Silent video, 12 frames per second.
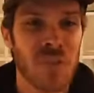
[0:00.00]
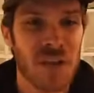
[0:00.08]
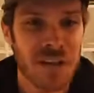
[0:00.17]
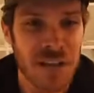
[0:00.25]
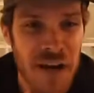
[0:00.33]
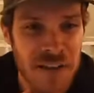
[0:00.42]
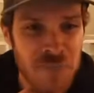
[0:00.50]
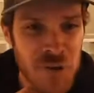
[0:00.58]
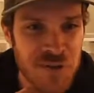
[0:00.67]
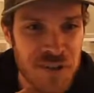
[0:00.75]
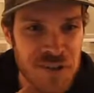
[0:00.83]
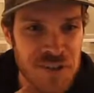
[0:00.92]
A lot of
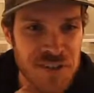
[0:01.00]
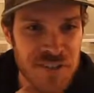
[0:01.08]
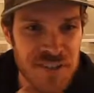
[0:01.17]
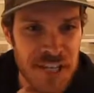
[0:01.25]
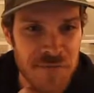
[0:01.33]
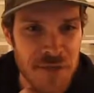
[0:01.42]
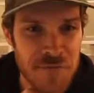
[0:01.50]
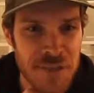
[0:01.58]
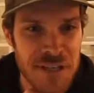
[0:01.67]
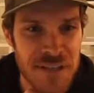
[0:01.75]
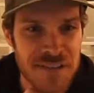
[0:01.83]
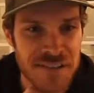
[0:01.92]
musicians seem
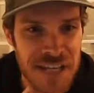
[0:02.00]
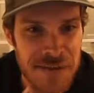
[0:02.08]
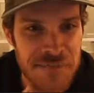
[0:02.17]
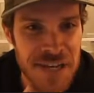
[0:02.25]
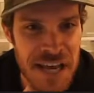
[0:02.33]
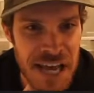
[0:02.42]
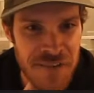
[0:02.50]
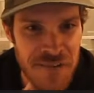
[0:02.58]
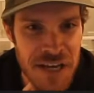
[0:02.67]
to have